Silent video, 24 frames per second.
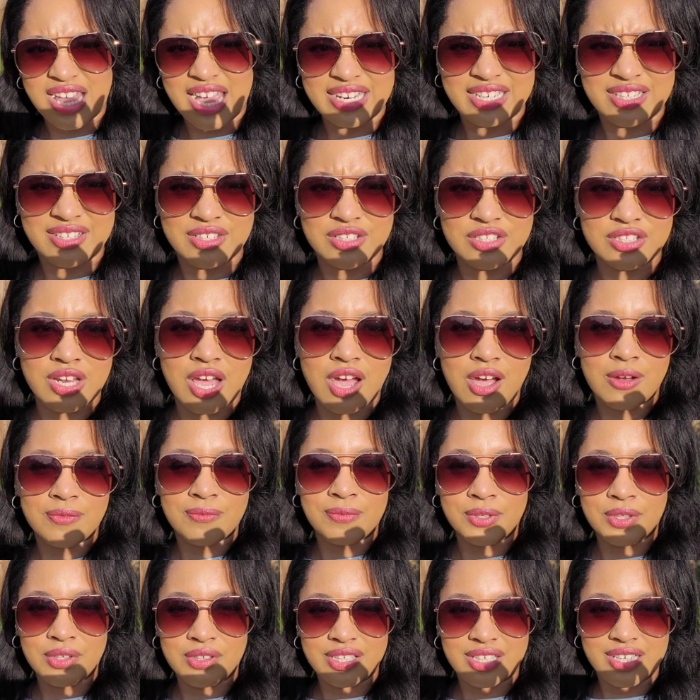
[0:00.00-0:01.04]
lighting is
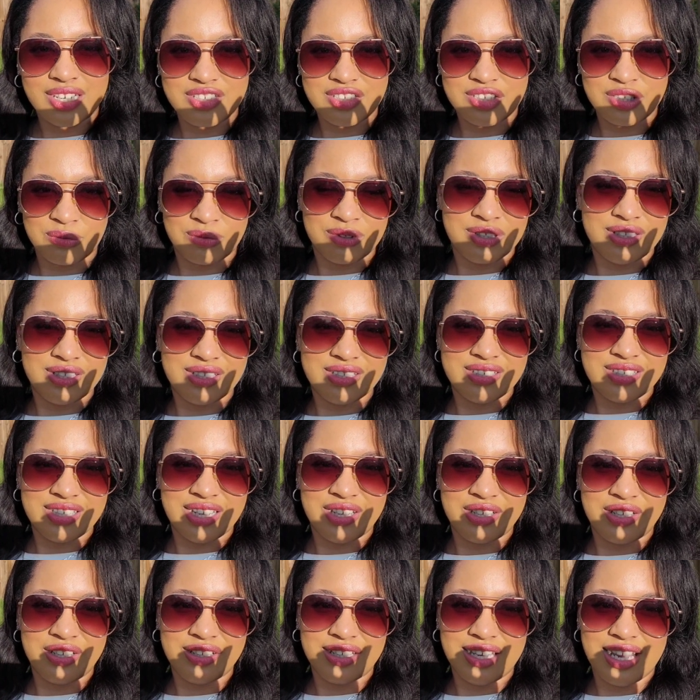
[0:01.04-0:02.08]
awful, and I just wanted to
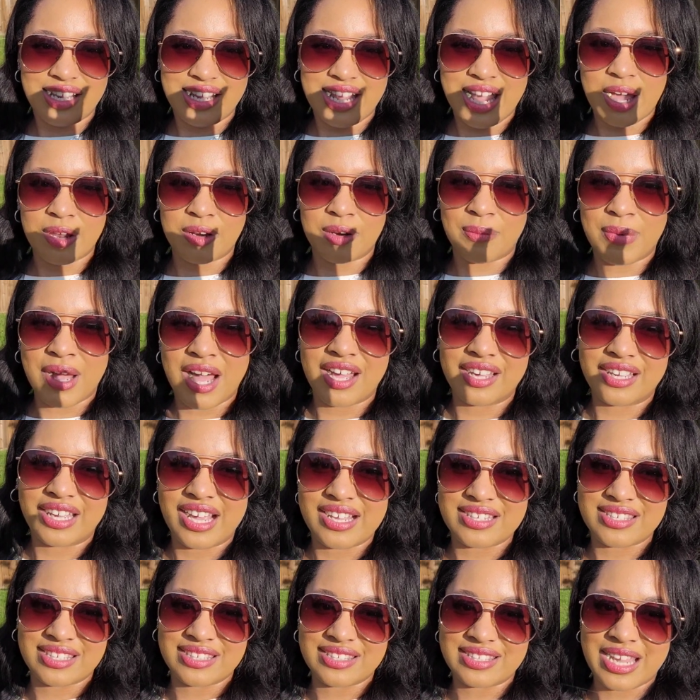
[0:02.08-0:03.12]
tell you that, yeah, the
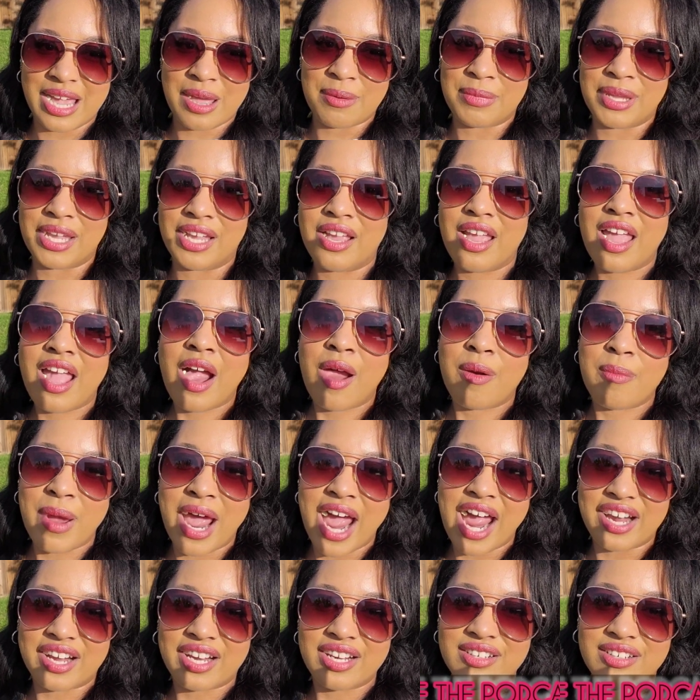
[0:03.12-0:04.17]
podcast is coming
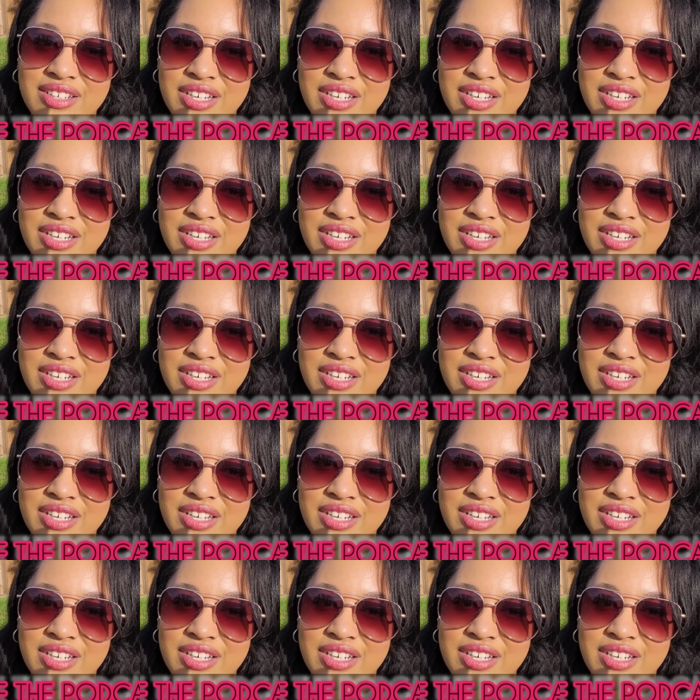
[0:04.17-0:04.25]
back.